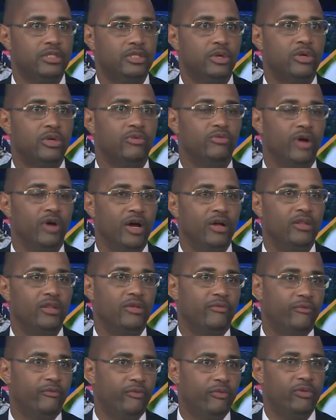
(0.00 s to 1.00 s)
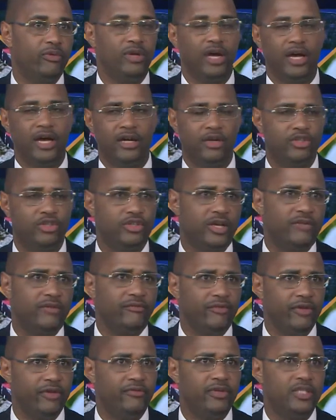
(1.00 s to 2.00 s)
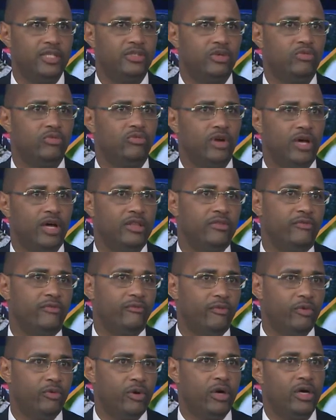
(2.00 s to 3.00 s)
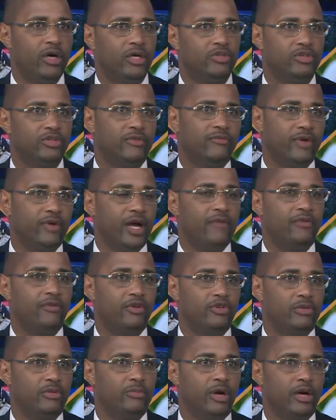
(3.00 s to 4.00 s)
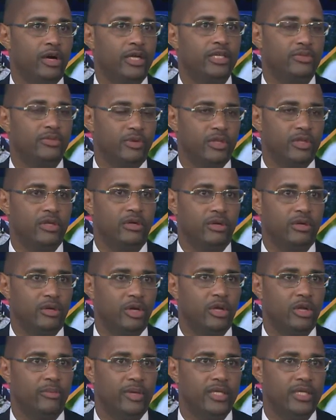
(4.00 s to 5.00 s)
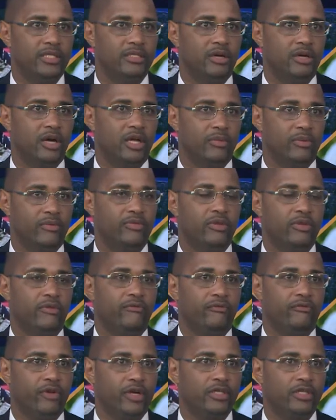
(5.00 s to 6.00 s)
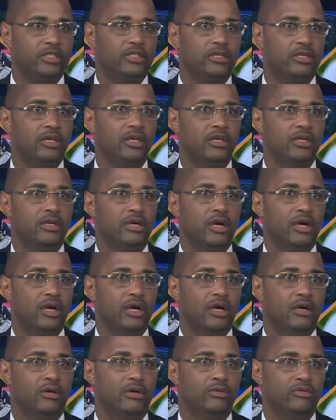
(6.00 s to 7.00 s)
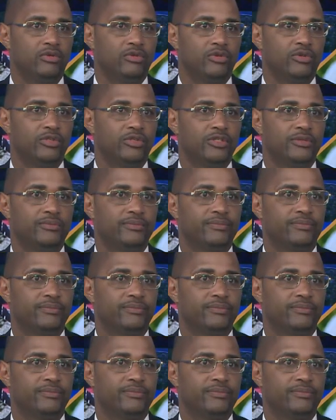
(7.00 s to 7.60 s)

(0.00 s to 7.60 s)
so around the 950, so around the 400, 500 mark is where they're going to be starting with their first cruise.